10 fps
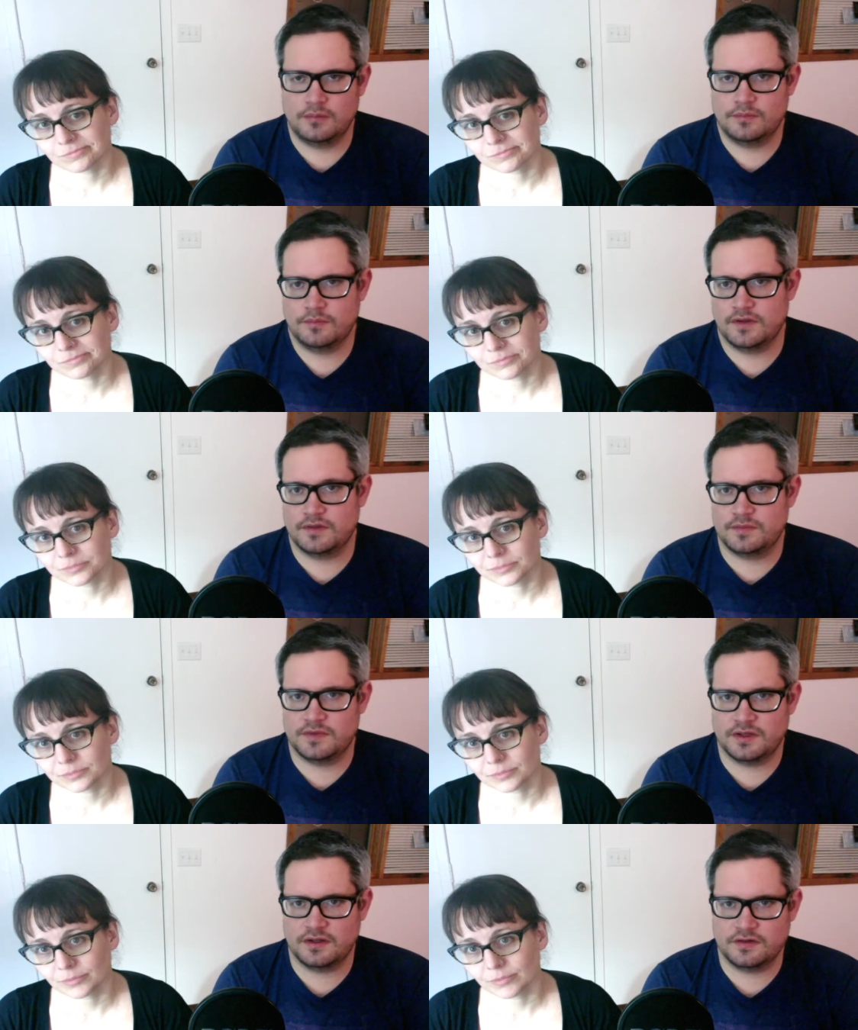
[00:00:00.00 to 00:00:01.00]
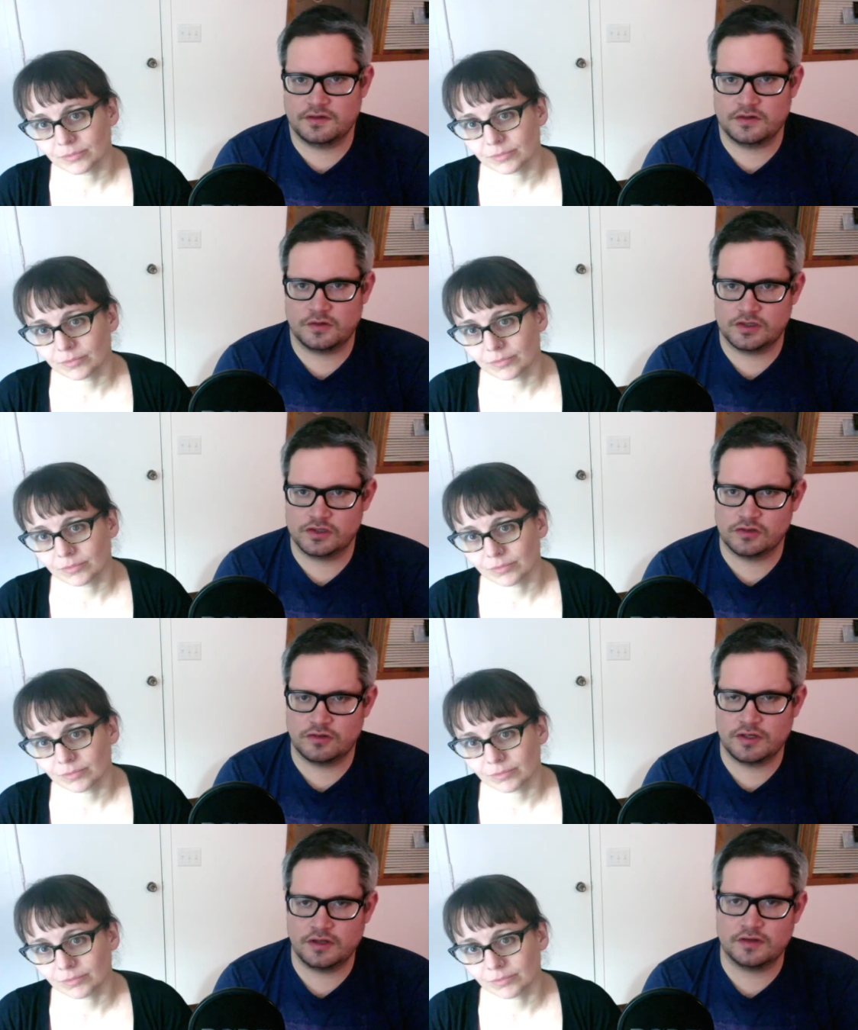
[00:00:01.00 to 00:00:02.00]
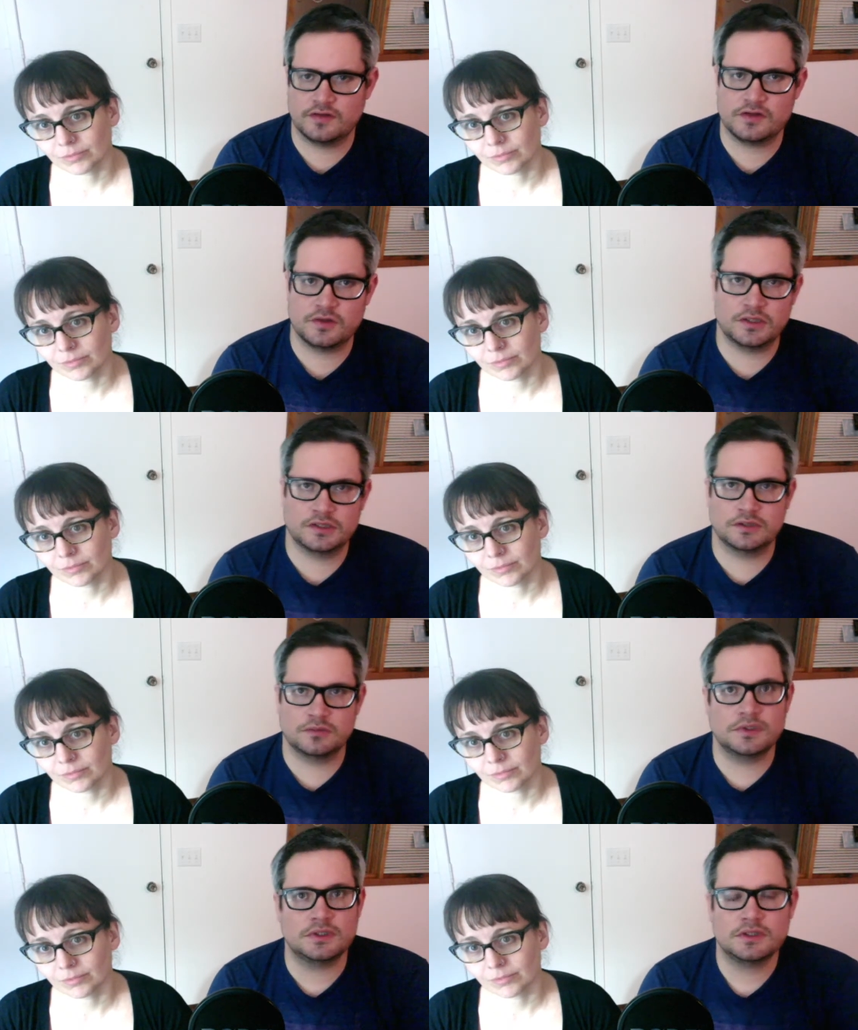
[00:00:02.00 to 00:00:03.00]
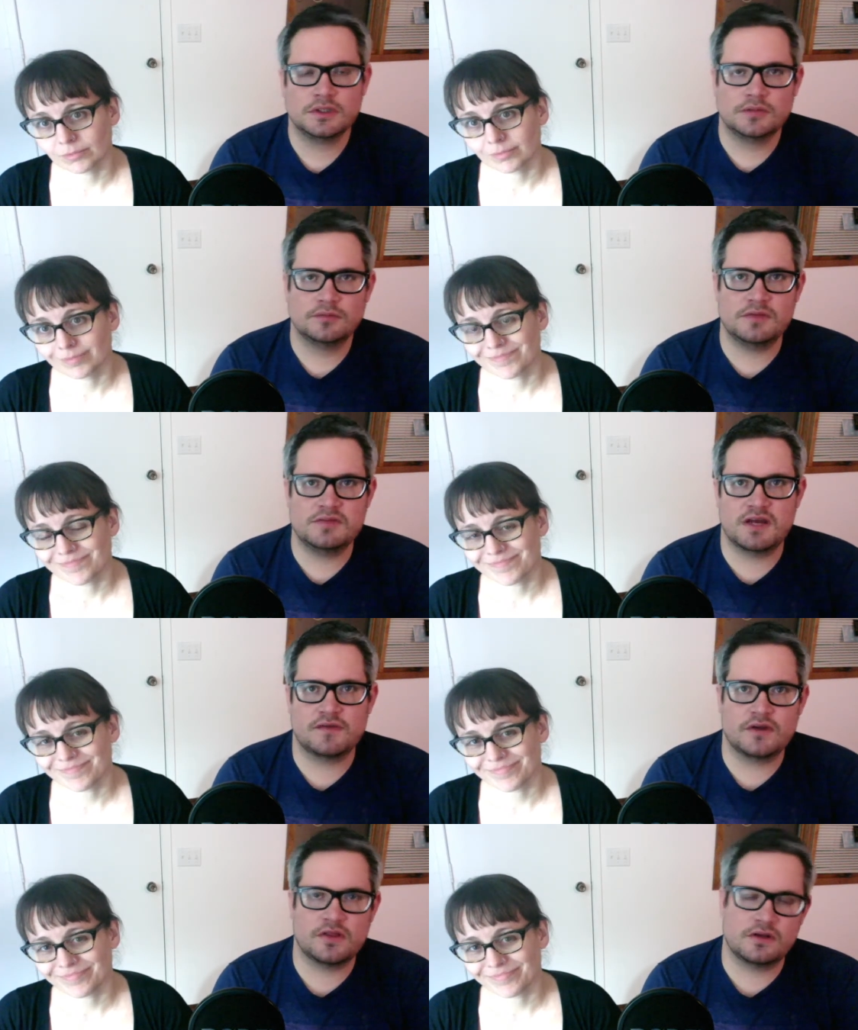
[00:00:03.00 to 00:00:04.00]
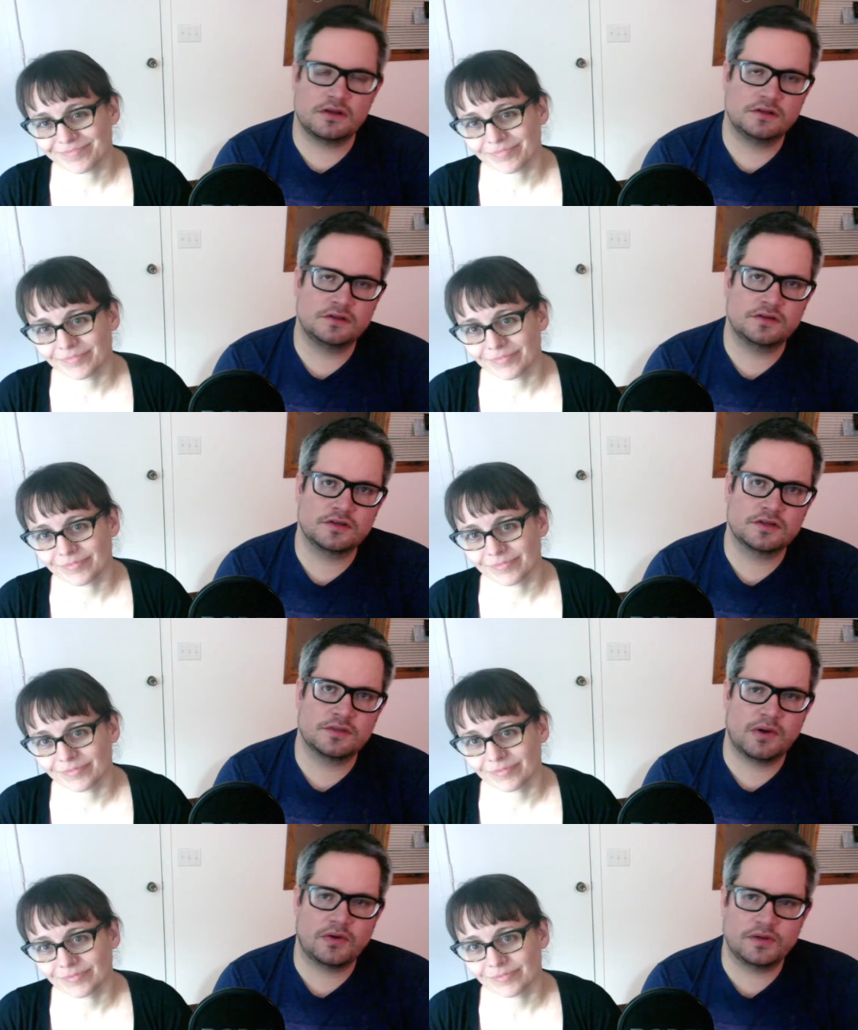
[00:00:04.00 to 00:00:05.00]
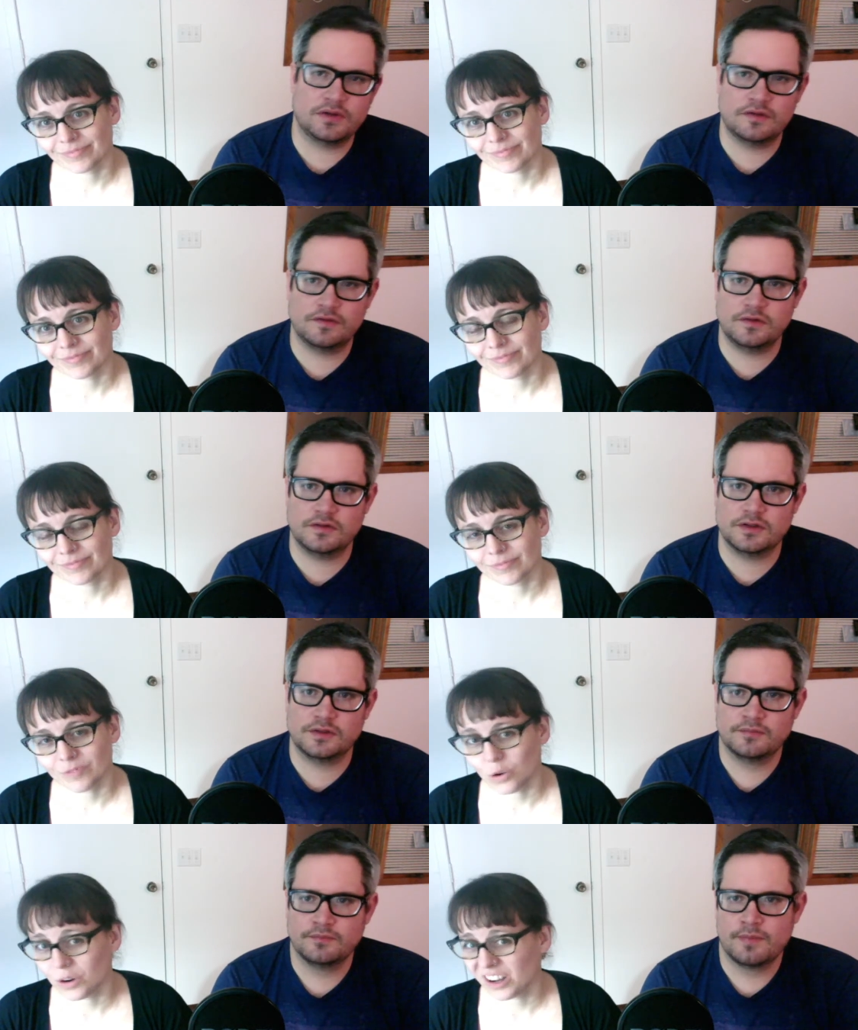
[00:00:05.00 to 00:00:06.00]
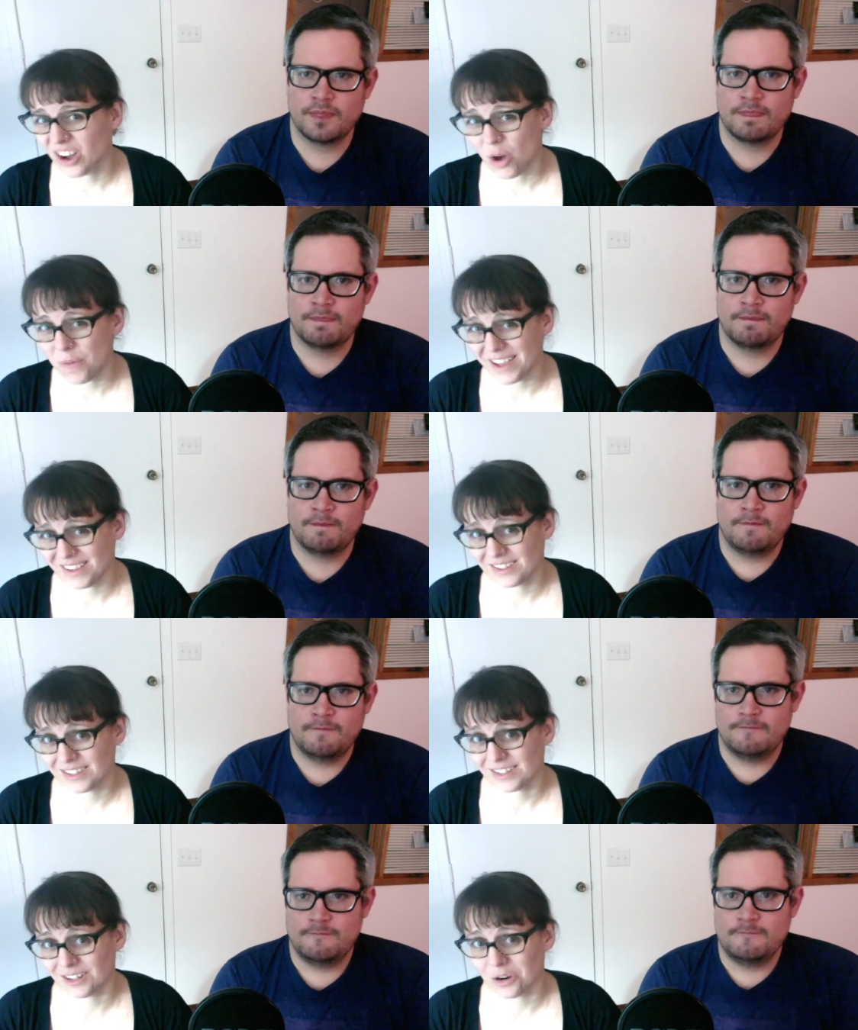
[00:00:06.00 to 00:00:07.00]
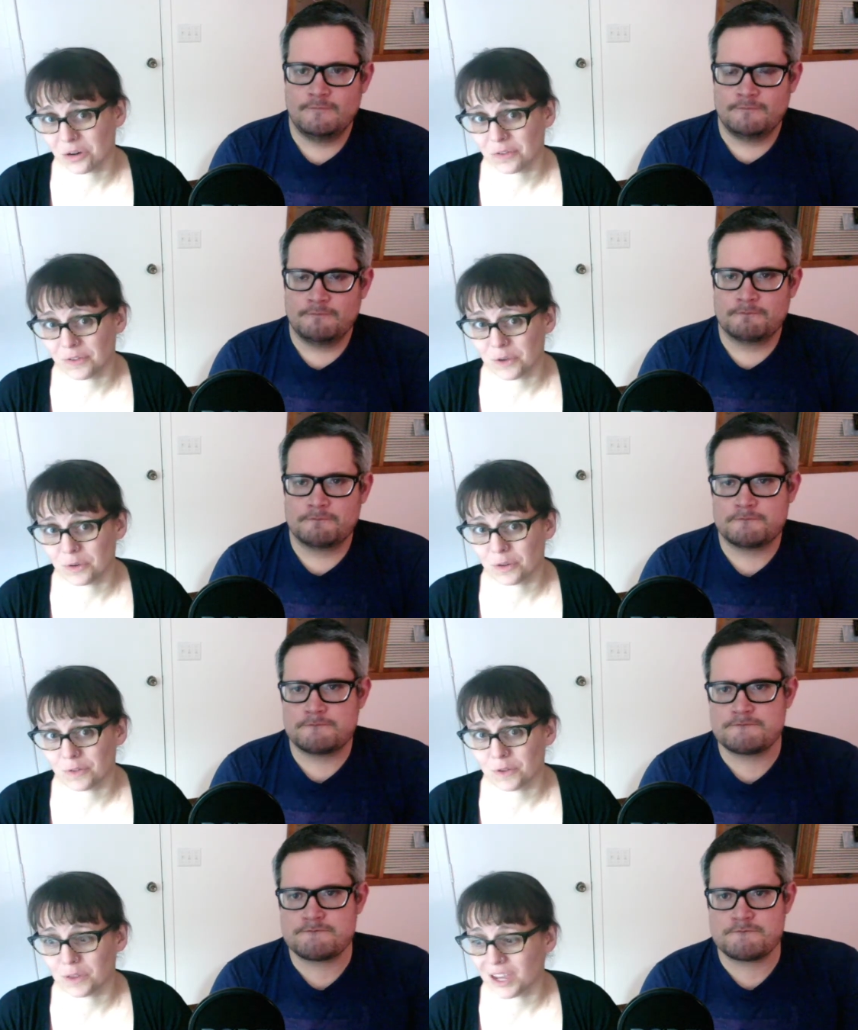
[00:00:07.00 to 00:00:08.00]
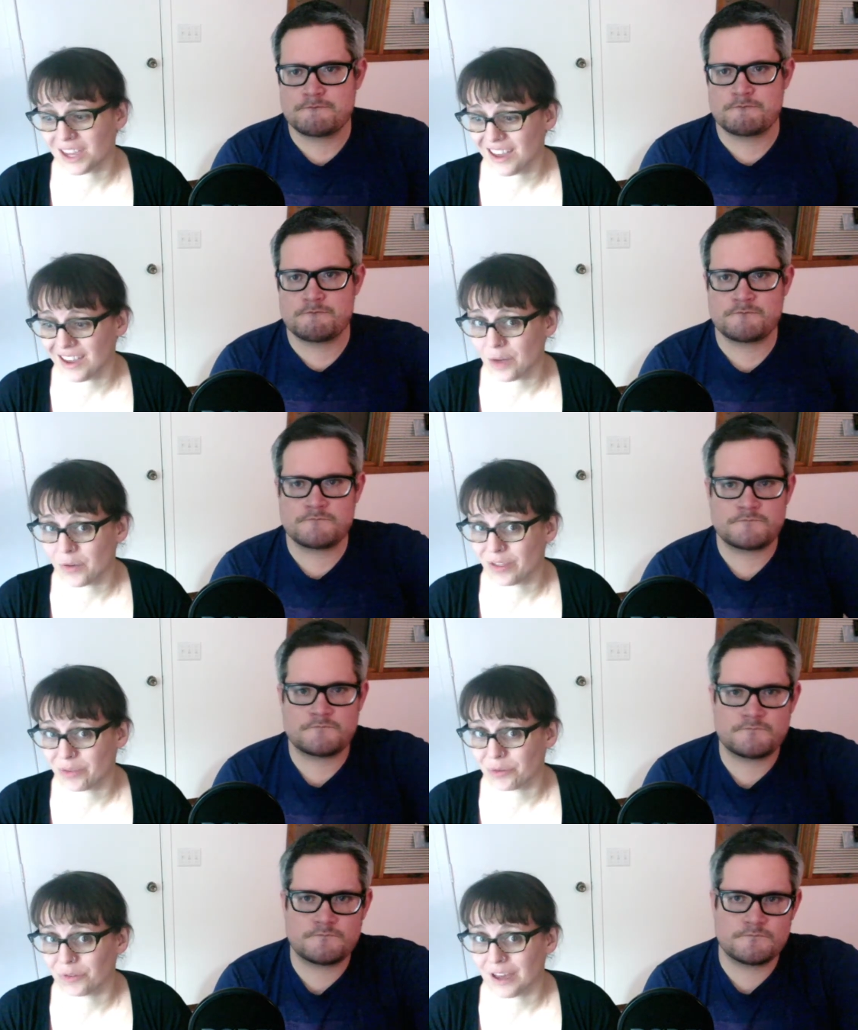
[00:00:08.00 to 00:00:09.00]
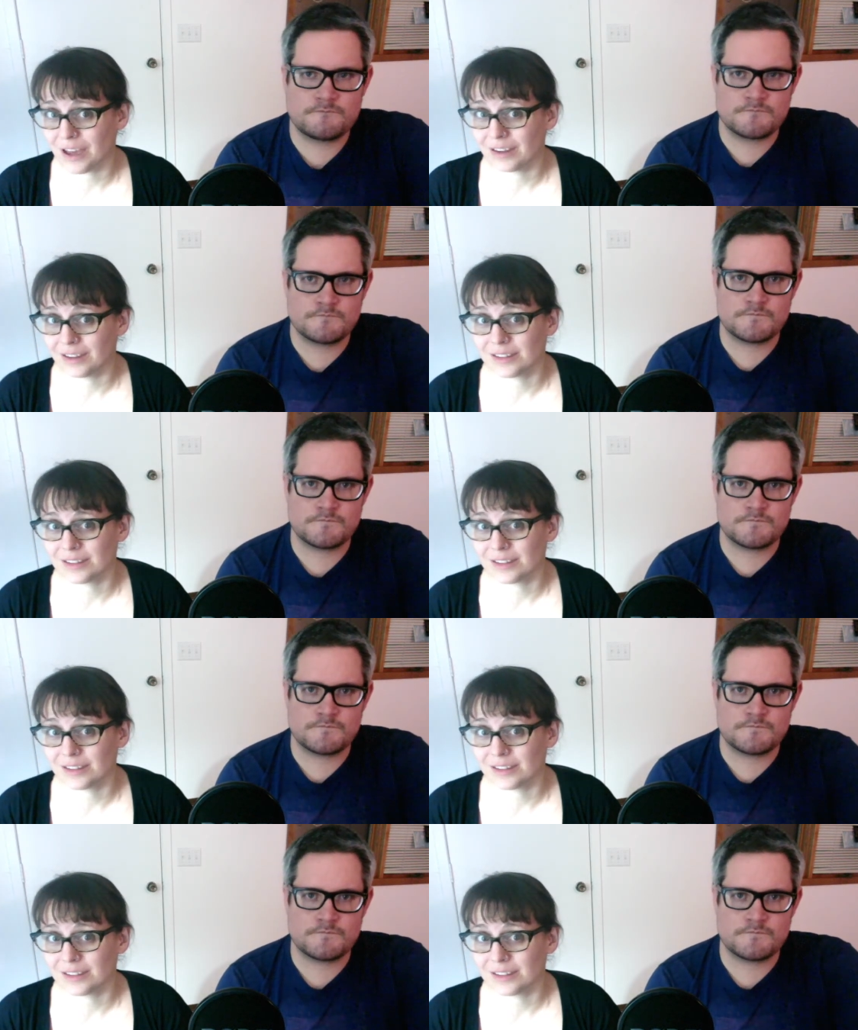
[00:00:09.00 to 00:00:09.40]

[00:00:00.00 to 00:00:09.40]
Speaker 1: this particular situation or any other situation, and we'll maybe have another little discussion about it in the future.
Speaker 2: Or comments, you know, if you if you think, hey, I went through that and this